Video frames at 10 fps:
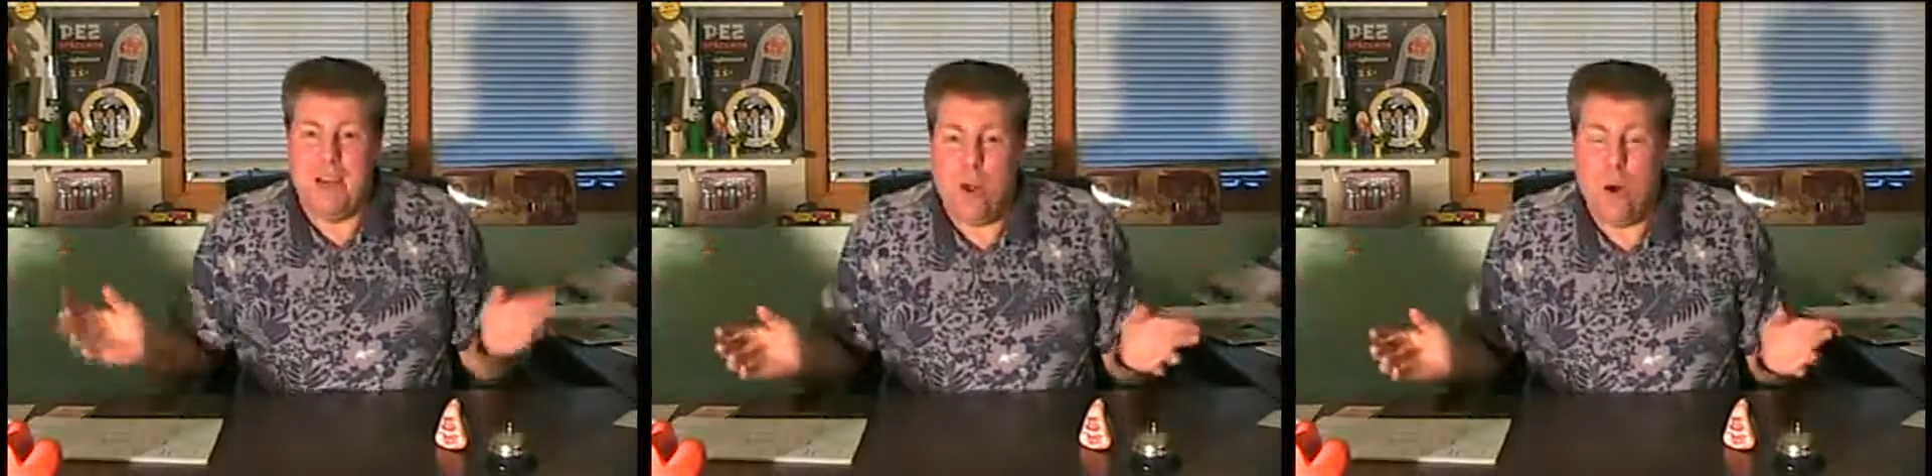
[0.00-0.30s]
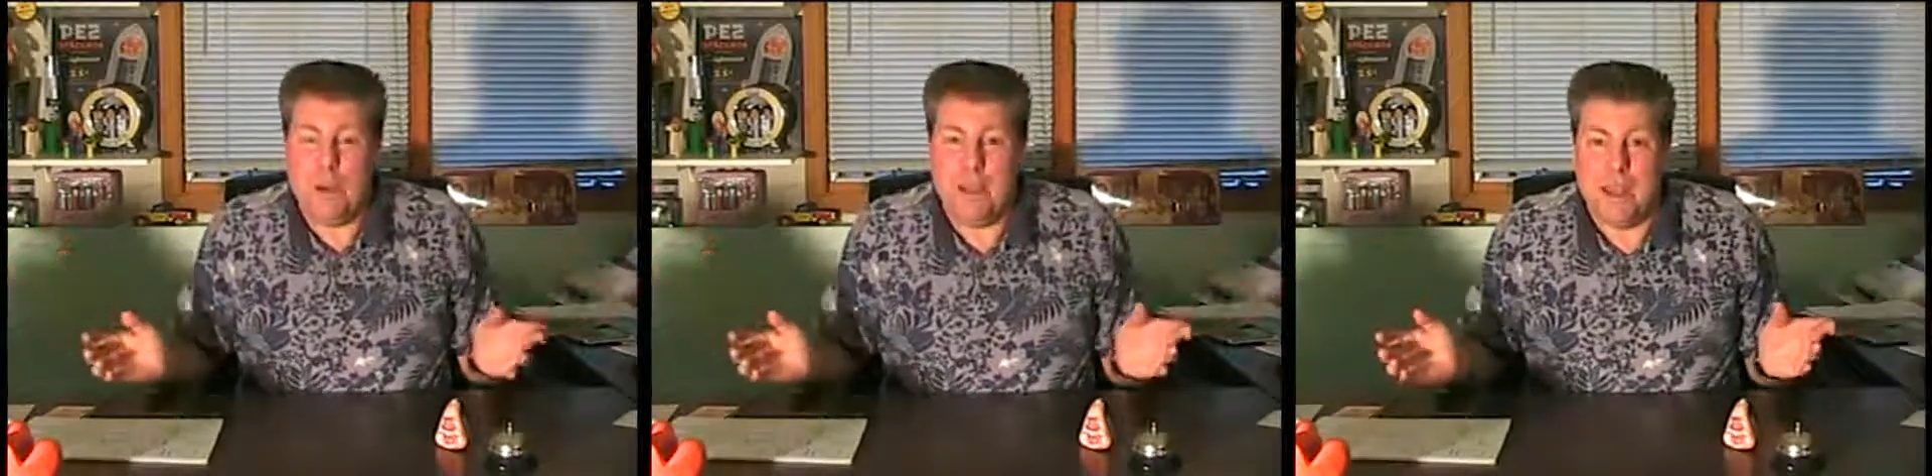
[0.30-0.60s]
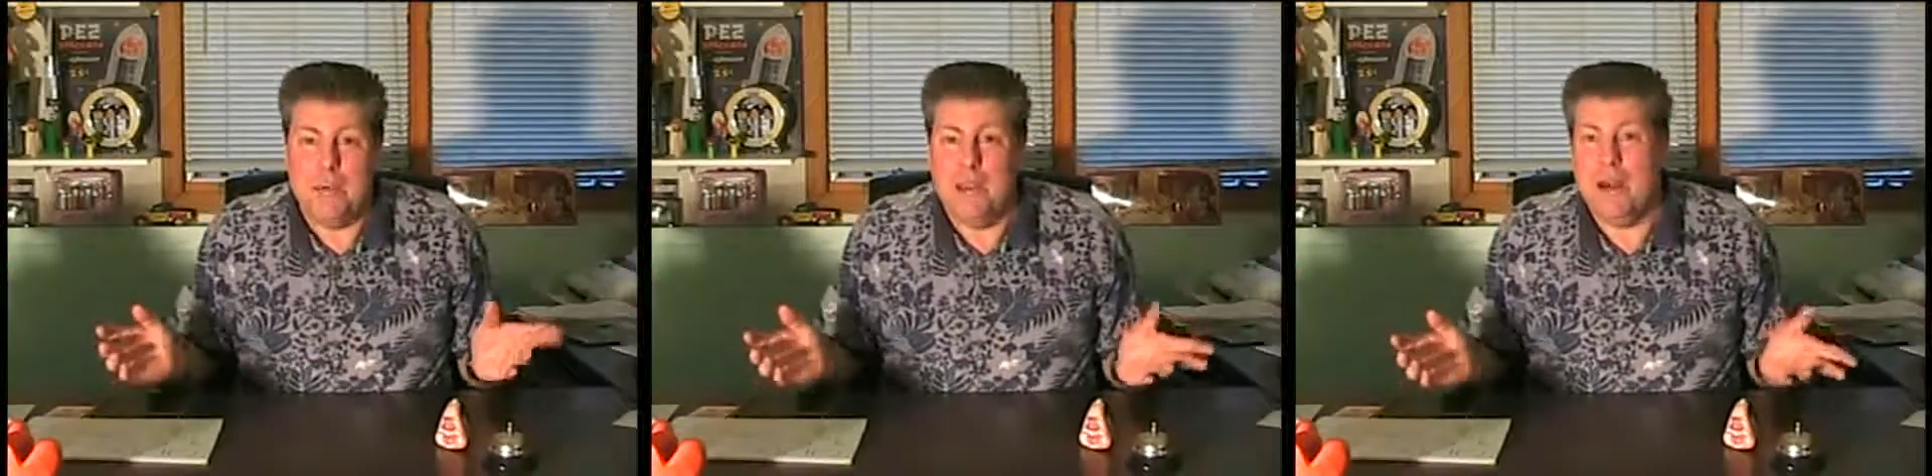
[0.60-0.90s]
note and
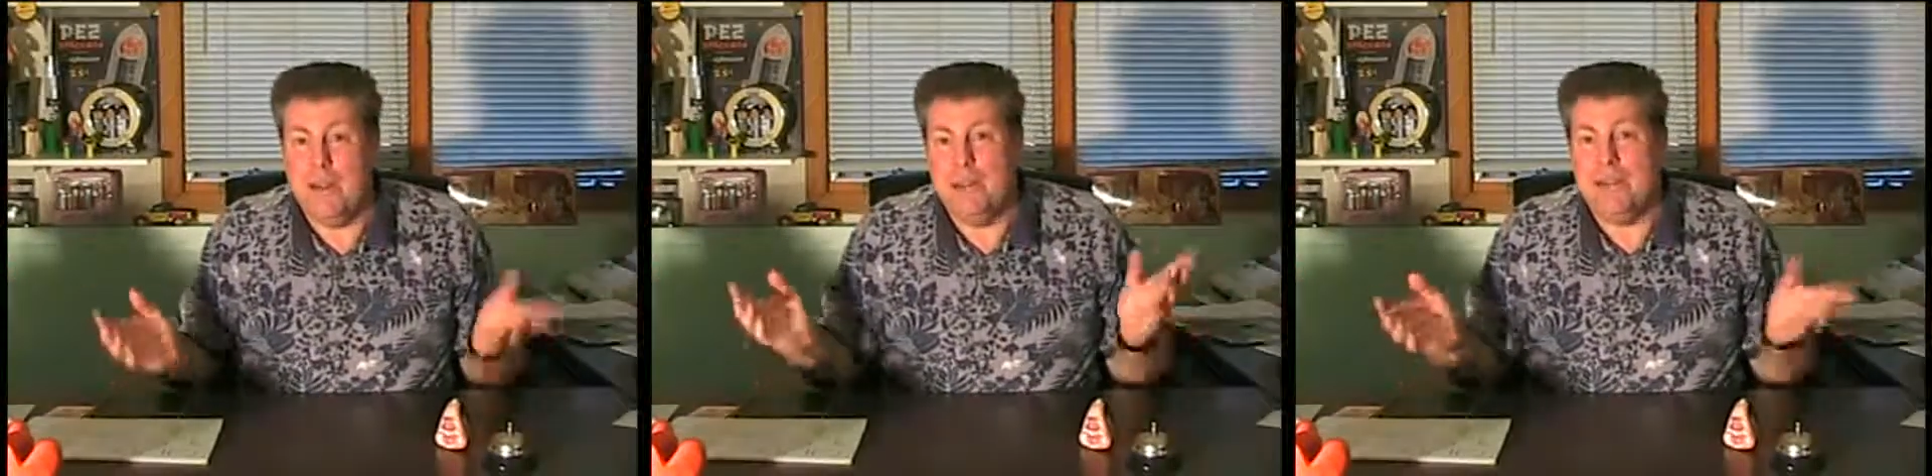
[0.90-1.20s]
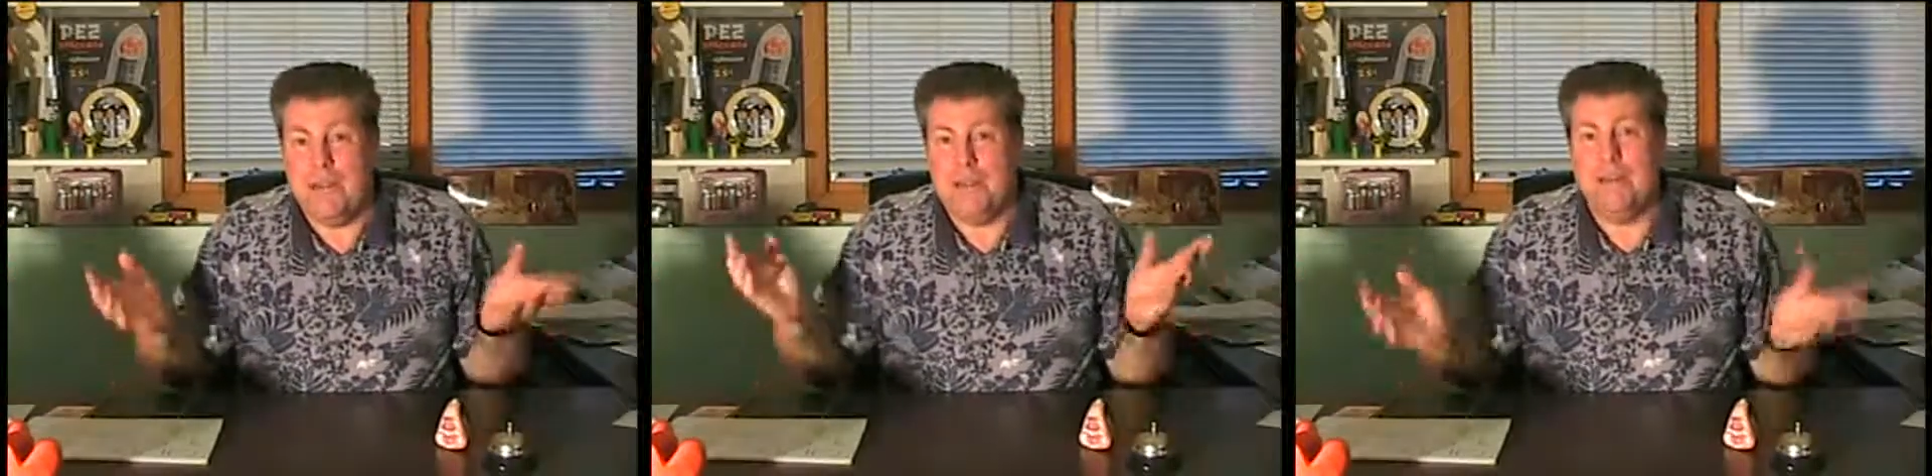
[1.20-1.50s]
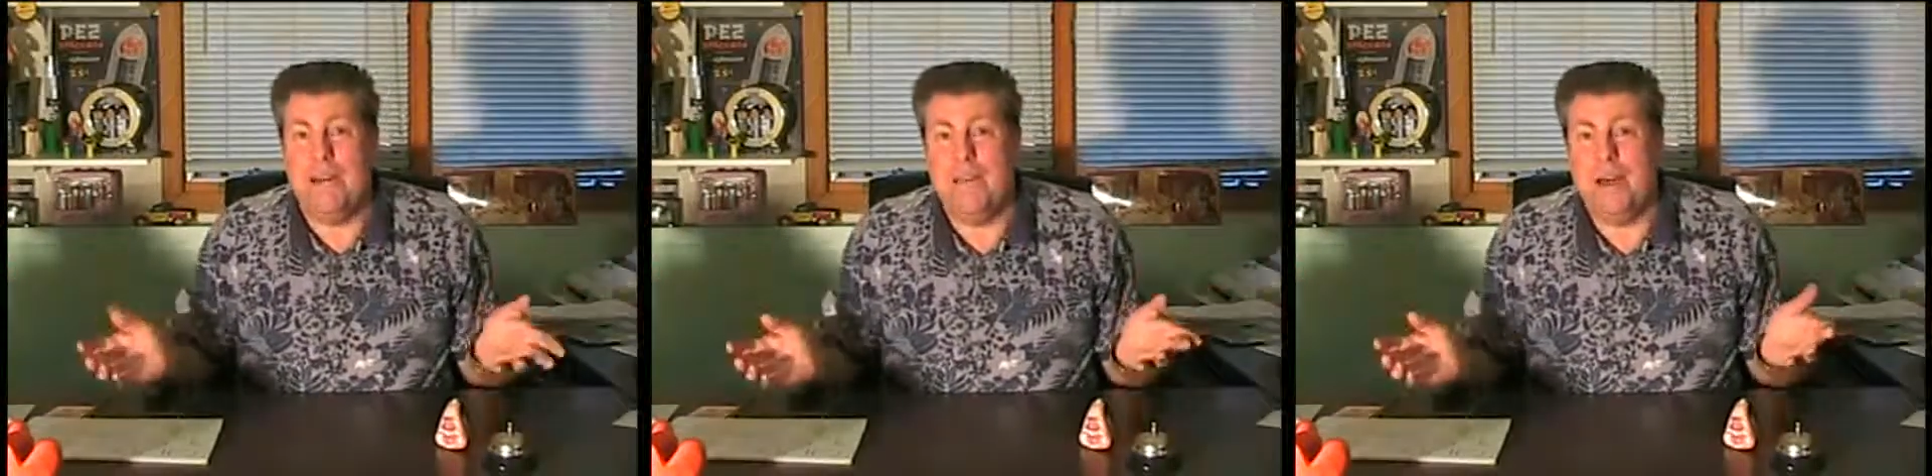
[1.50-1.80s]
give me
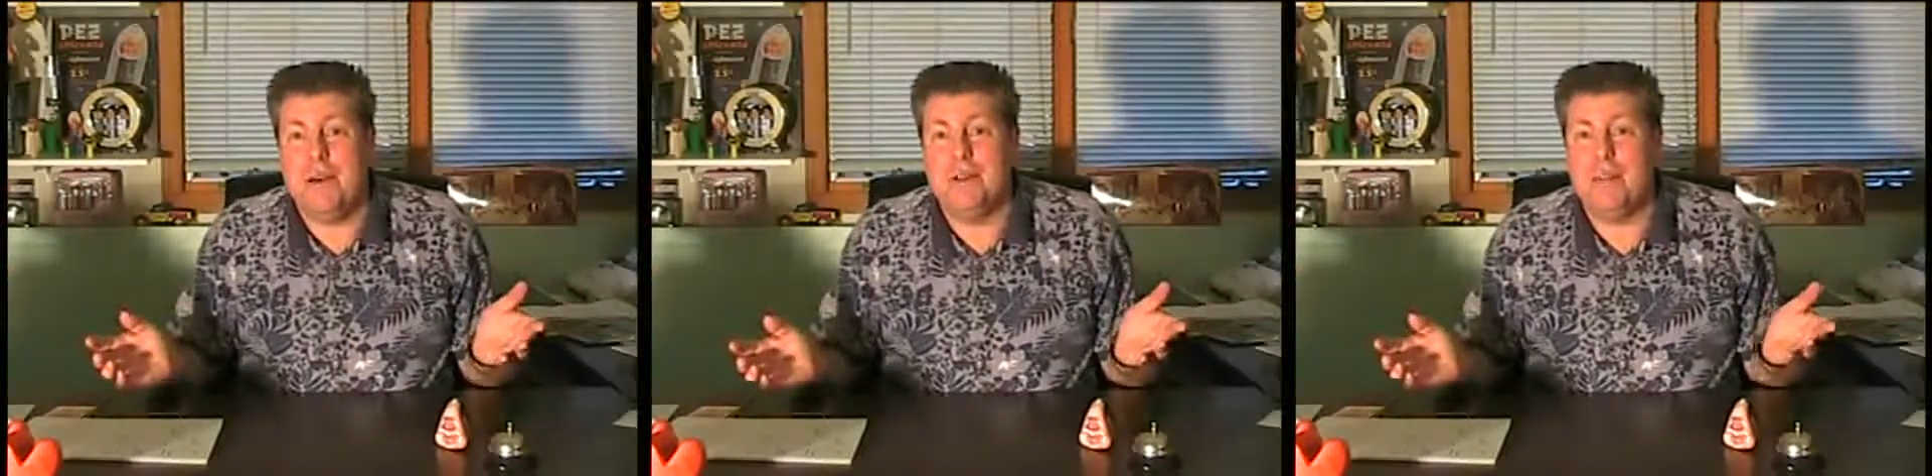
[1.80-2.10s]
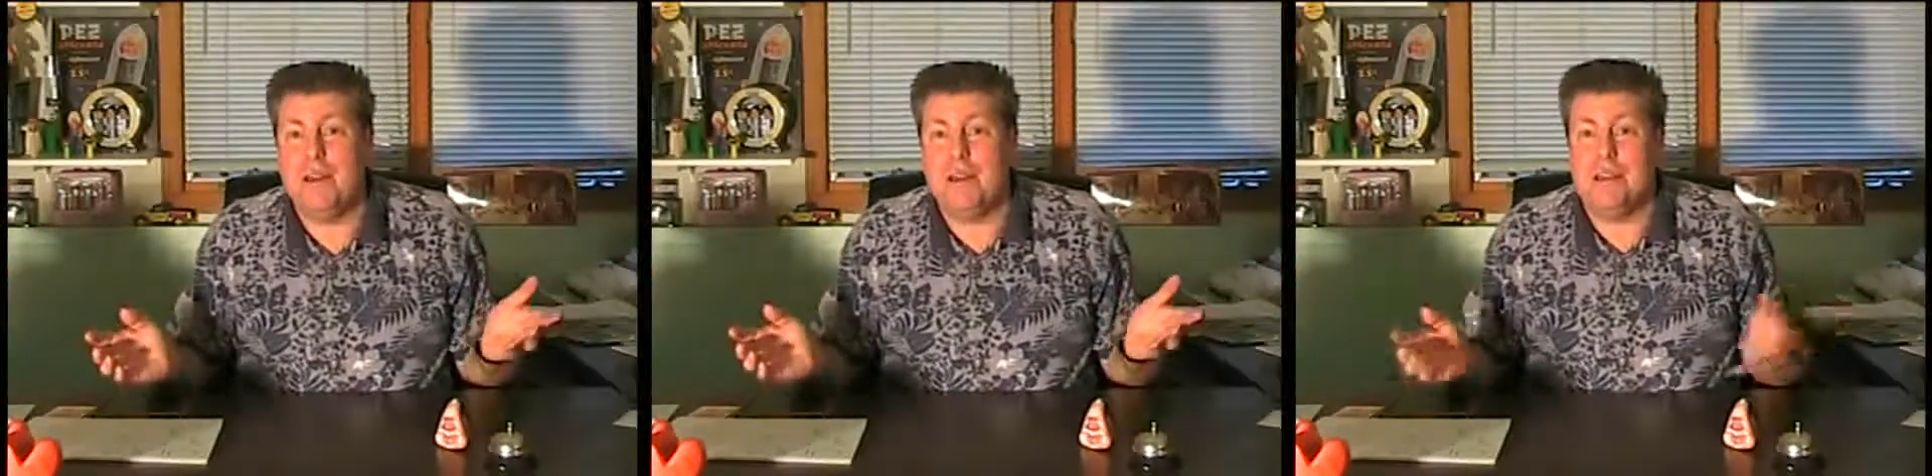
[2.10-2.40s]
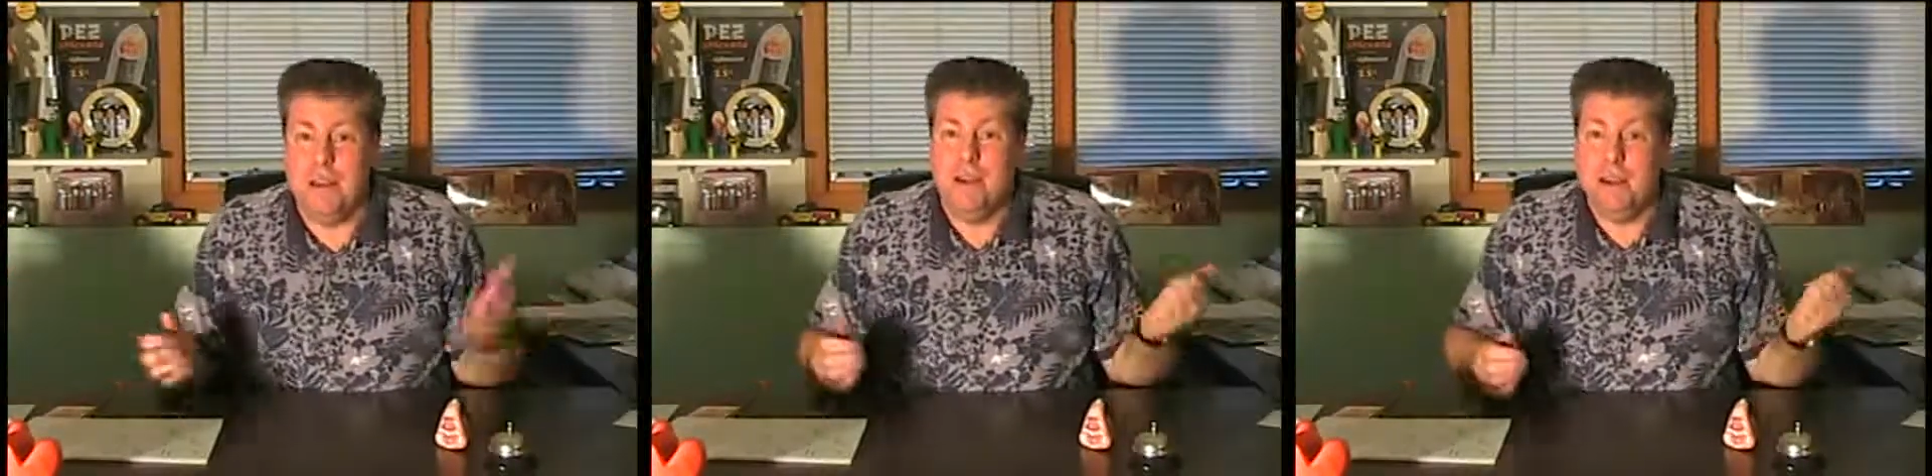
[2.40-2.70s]
$175,000